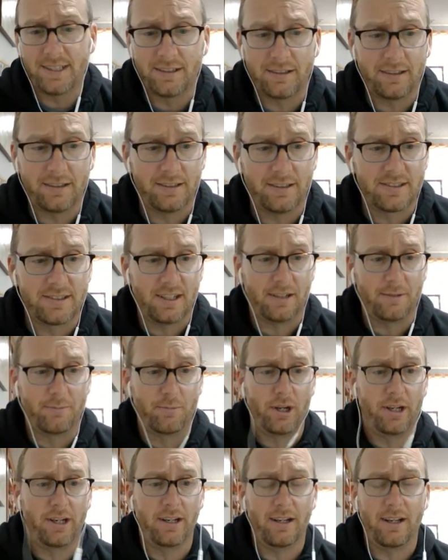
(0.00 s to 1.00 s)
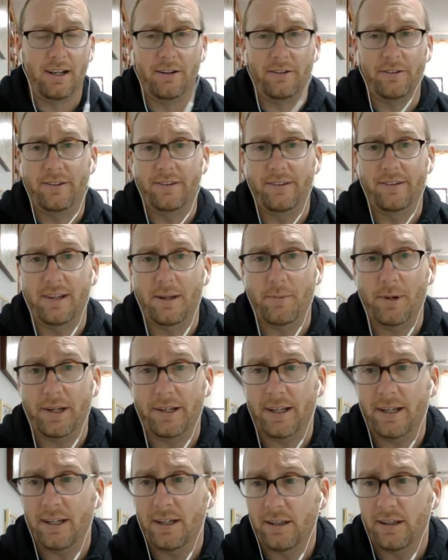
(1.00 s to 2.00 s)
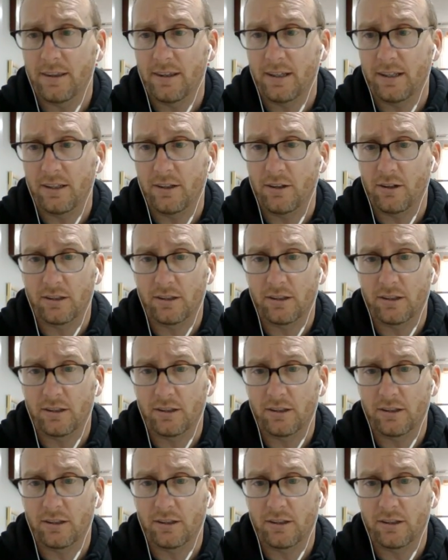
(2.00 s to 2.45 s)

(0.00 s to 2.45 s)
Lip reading: here instead of breaking it out day by day. I think